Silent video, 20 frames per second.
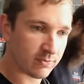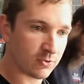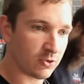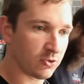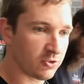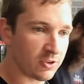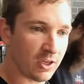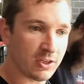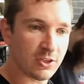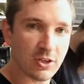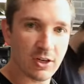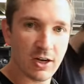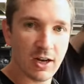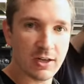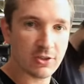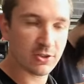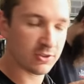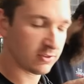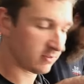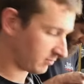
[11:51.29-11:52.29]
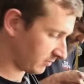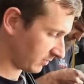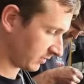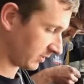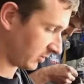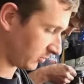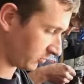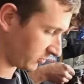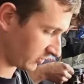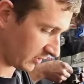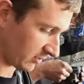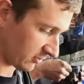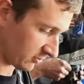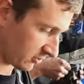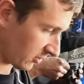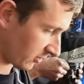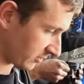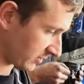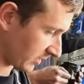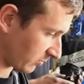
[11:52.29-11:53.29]
Just send you an engine and then you send
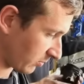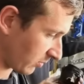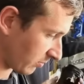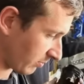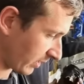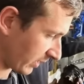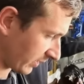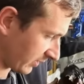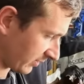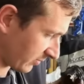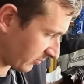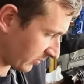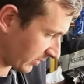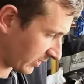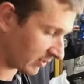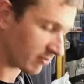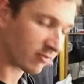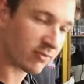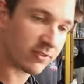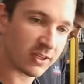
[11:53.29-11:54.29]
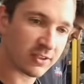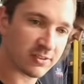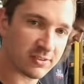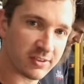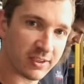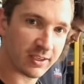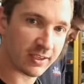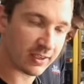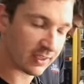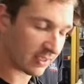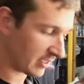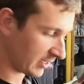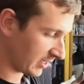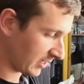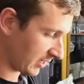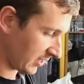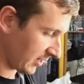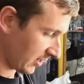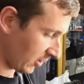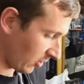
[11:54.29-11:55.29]
us your dead one back and then we can fix it,
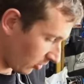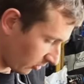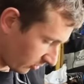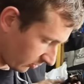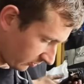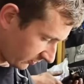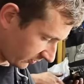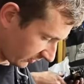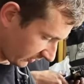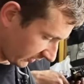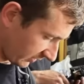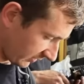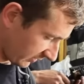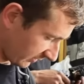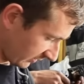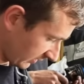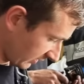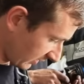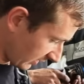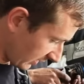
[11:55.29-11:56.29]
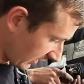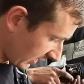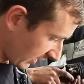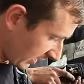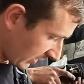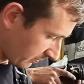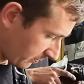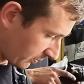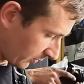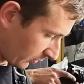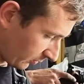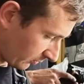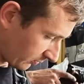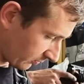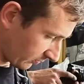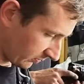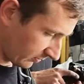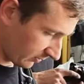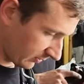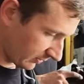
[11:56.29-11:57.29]
hopefully. But
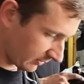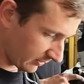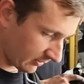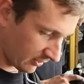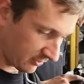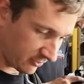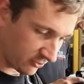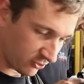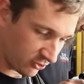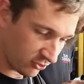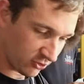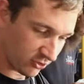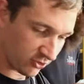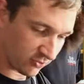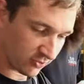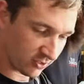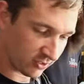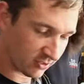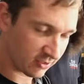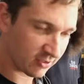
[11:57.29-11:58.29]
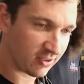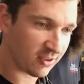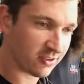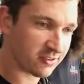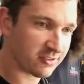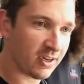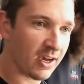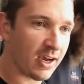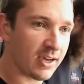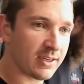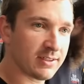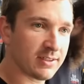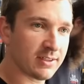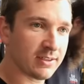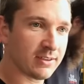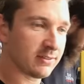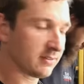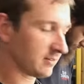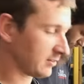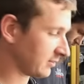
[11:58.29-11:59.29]
this is just another aside
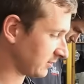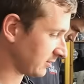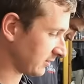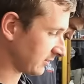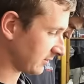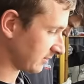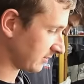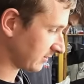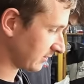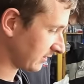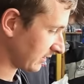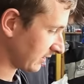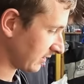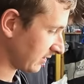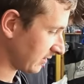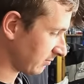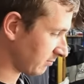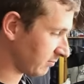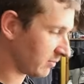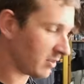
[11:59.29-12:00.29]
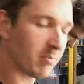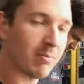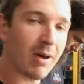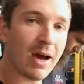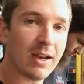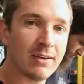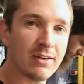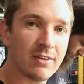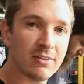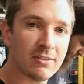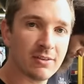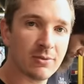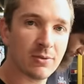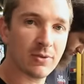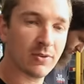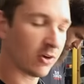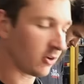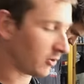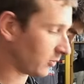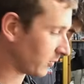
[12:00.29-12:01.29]
to the madness that
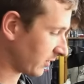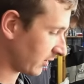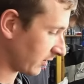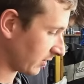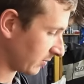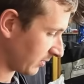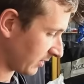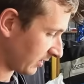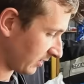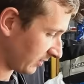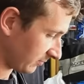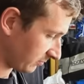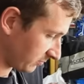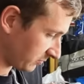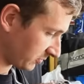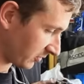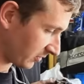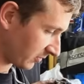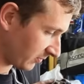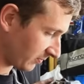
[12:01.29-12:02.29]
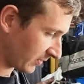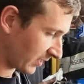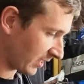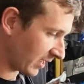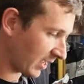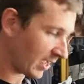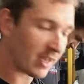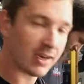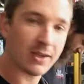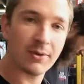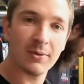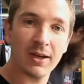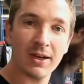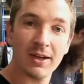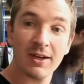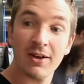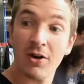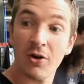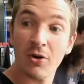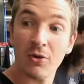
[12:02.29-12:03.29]
we've got going on at minute. So
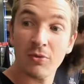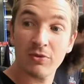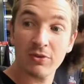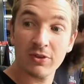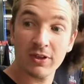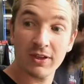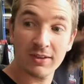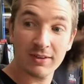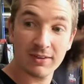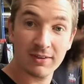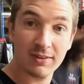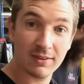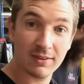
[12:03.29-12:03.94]
anyway, hopefully